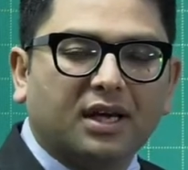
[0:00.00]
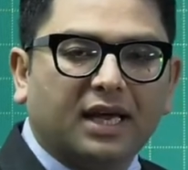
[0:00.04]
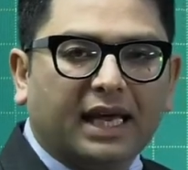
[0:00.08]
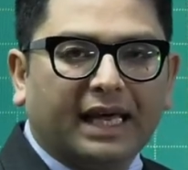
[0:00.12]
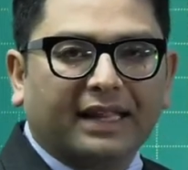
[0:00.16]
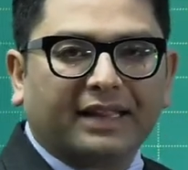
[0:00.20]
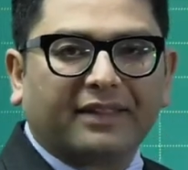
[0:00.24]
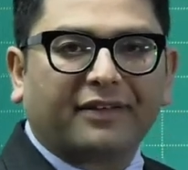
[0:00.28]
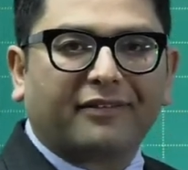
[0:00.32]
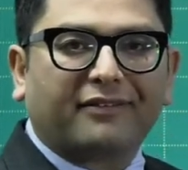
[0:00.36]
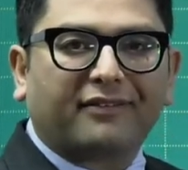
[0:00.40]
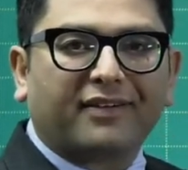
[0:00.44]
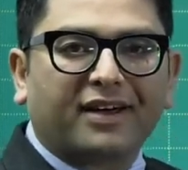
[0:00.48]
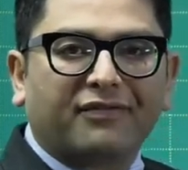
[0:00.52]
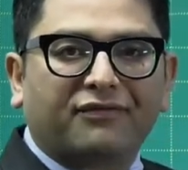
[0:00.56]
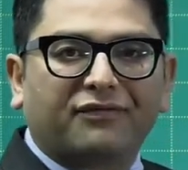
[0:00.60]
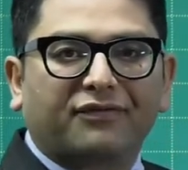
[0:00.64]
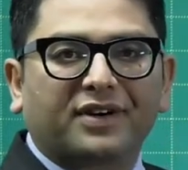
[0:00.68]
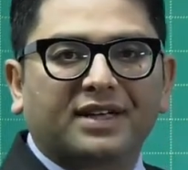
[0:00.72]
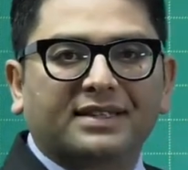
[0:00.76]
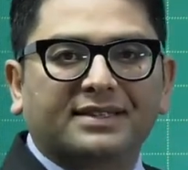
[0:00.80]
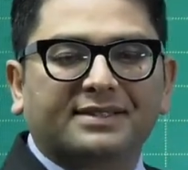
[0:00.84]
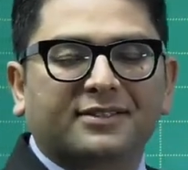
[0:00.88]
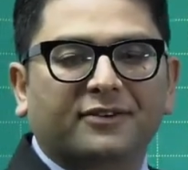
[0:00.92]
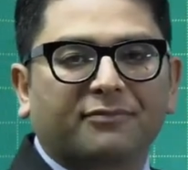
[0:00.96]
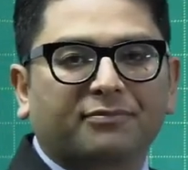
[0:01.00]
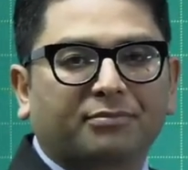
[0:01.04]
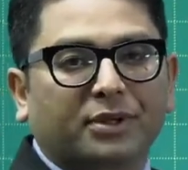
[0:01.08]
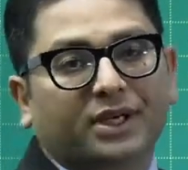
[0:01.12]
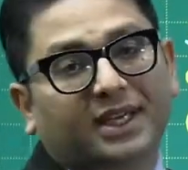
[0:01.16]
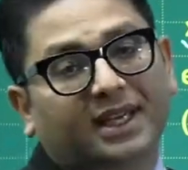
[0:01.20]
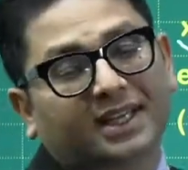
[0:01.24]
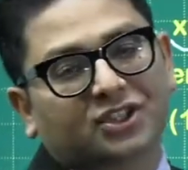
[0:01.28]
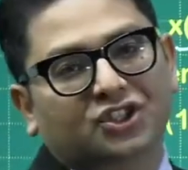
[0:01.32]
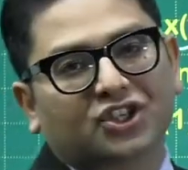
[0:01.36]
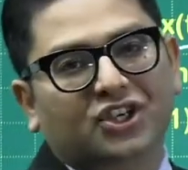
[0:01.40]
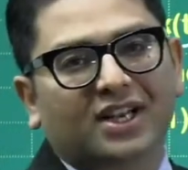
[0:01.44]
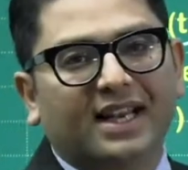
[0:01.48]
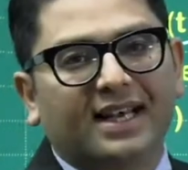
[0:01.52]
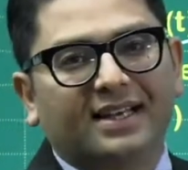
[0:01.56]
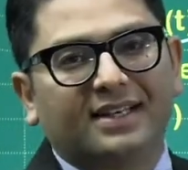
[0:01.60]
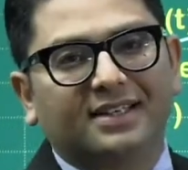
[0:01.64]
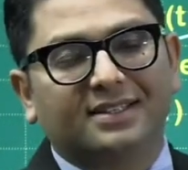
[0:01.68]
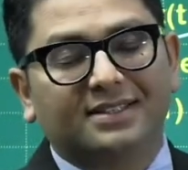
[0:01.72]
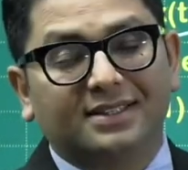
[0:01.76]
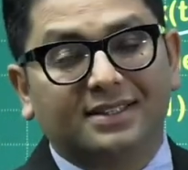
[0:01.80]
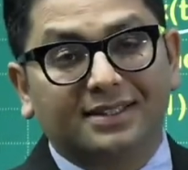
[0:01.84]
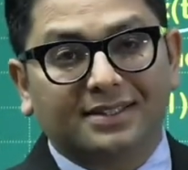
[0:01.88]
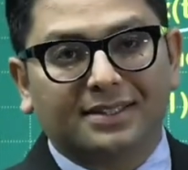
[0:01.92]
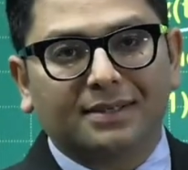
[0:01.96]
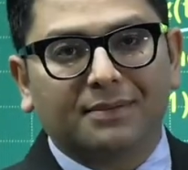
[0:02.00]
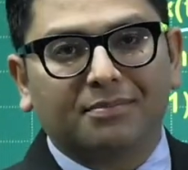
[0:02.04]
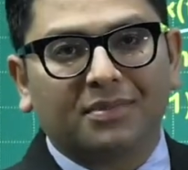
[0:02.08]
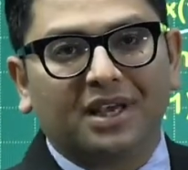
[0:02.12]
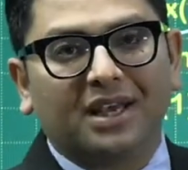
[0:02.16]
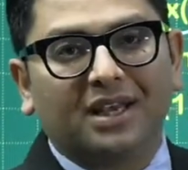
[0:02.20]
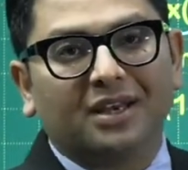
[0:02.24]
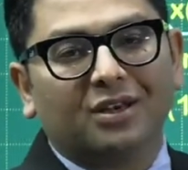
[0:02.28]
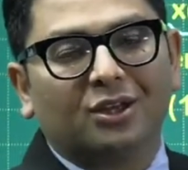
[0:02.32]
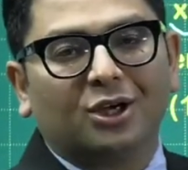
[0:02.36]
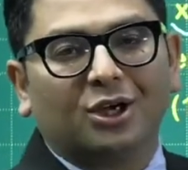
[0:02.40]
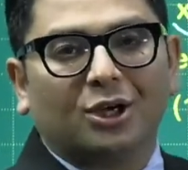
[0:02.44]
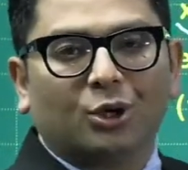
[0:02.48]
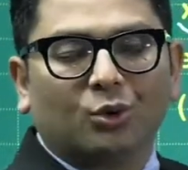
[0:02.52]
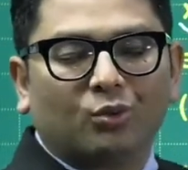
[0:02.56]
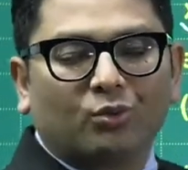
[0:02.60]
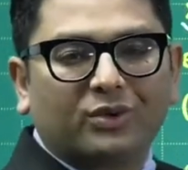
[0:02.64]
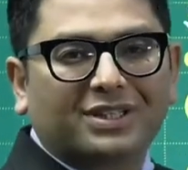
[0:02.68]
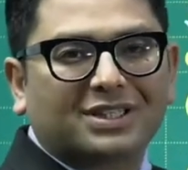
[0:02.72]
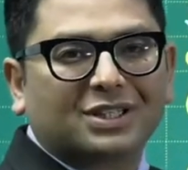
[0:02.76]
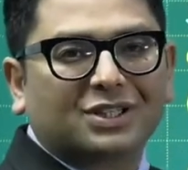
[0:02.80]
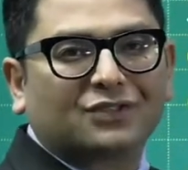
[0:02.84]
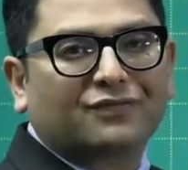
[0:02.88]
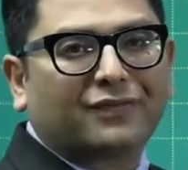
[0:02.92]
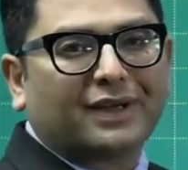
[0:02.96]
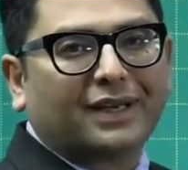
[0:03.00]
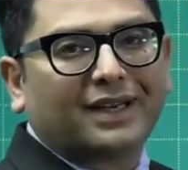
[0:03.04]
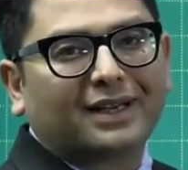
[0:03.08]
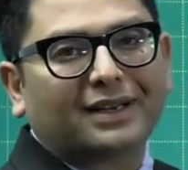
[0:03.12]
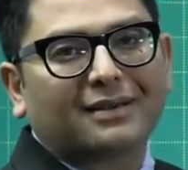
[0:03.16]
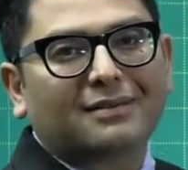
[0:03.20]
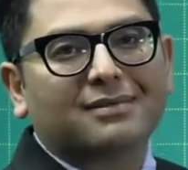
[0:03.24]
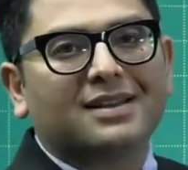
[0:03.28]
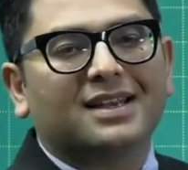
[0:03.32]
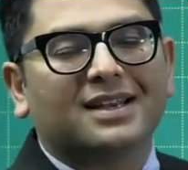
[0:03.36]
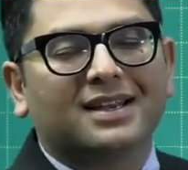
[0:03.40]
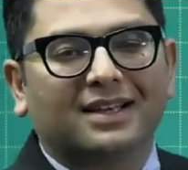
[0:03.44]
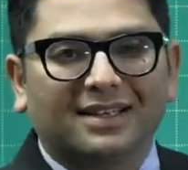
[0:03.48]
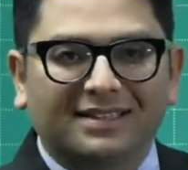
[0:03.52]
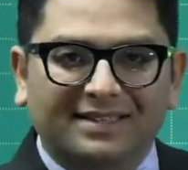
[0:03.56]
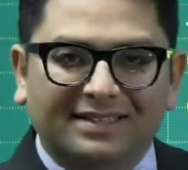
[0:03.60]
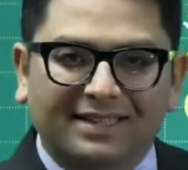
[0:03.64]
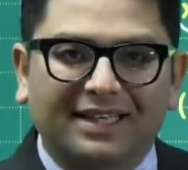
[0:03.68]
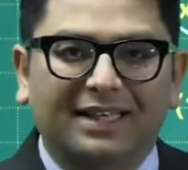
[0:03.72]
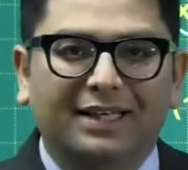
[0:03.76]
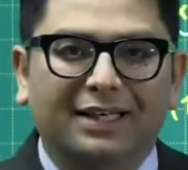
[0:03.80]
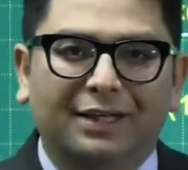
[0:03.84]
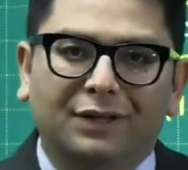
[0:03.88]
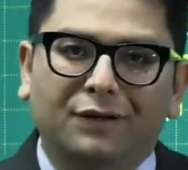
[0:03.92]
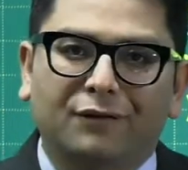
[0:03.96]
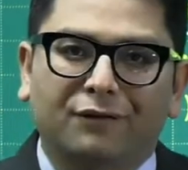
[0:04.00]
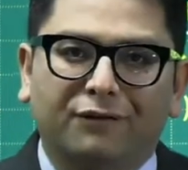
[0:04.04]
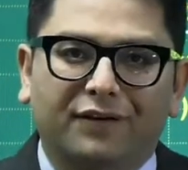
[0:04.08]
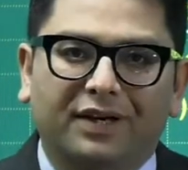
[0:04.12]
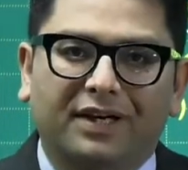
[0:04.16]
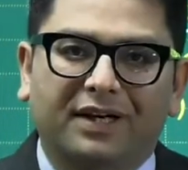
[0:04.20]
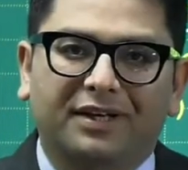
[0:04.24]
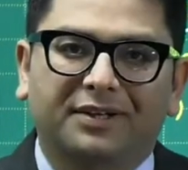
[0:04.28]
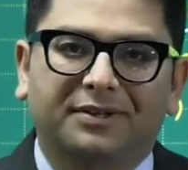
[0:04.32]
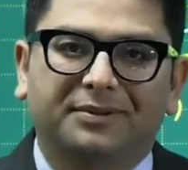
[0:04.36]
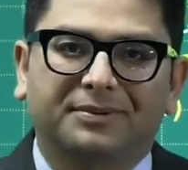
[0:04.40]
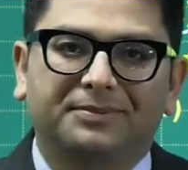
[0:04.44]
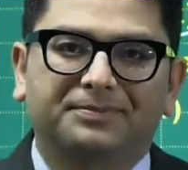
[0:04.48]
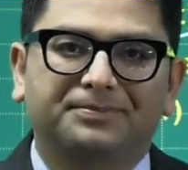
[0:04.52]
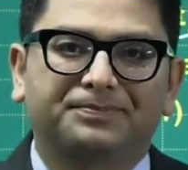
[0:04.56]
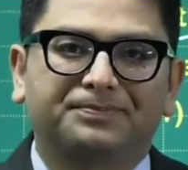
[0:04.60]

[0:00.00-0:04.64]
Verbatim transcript: And the reference of potential energy is the mean, which is very clearly seen in the figure.